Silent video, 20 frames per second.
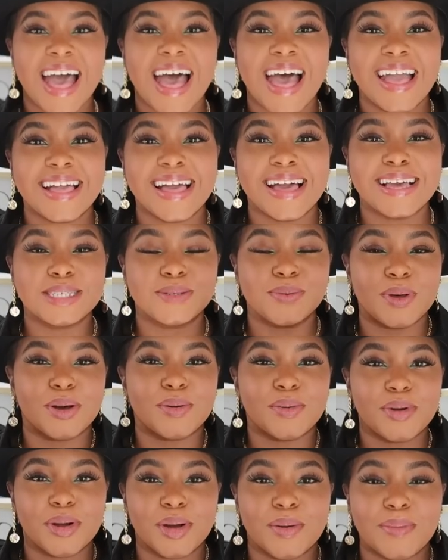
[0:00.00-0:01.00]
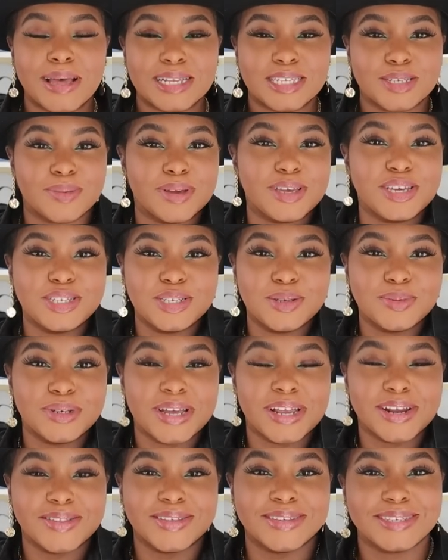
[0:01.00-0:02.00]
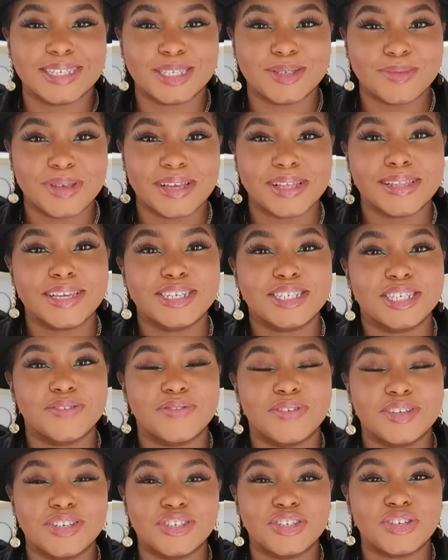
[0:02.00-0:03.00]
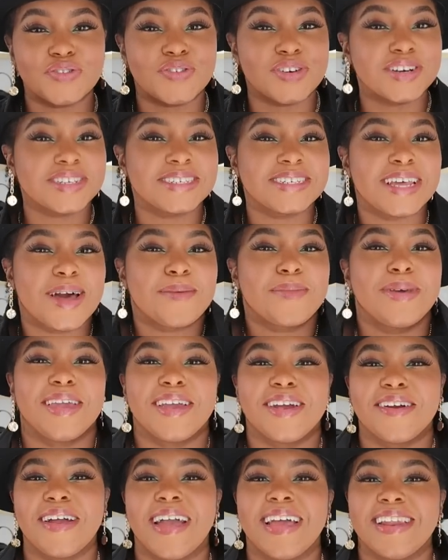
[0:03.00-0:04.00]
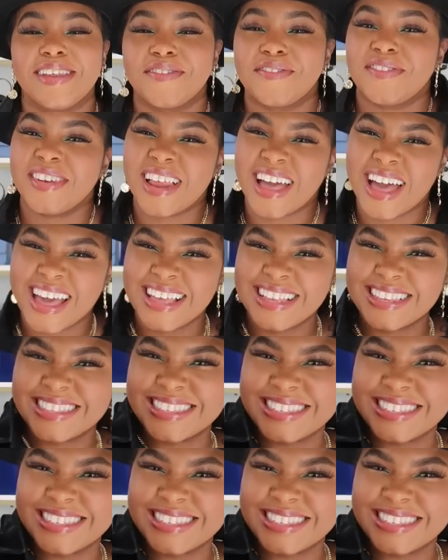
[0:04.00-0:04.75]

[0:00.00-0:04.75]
Hi guys, welcome back to my YouTube channel. This is me, Alicia. This is your first time here, and if not,